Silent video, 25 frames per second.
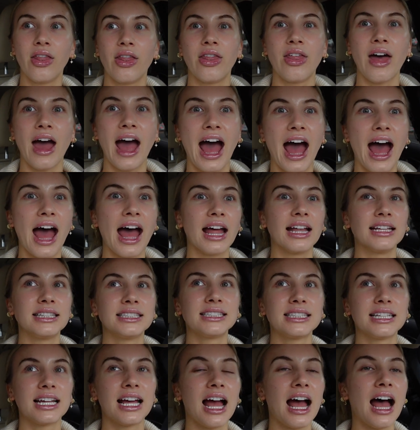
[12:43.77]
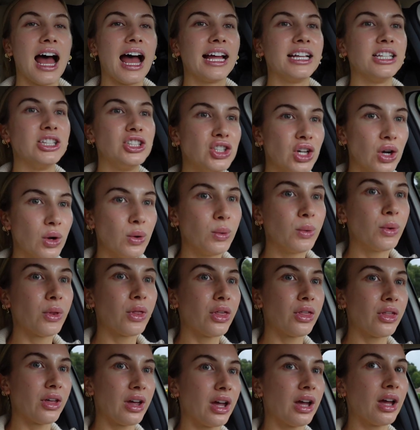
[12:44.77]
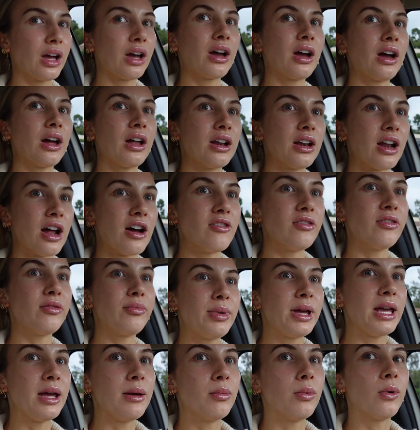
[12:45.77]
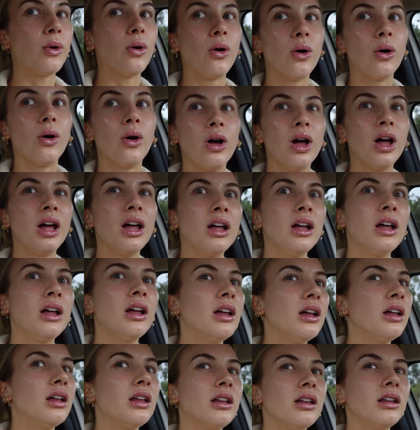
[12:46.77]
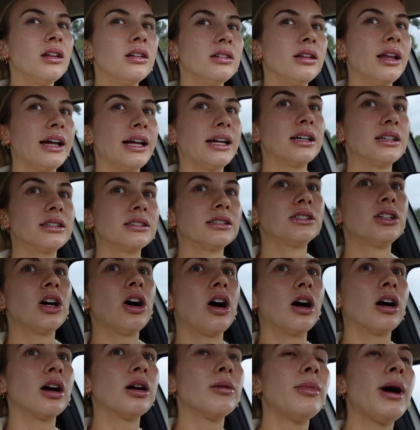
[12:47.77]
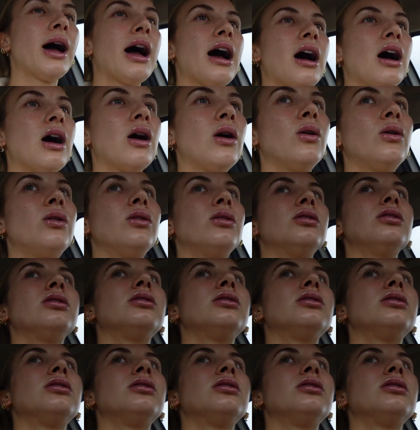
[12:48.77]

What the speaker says: that I don't think enough people like talk about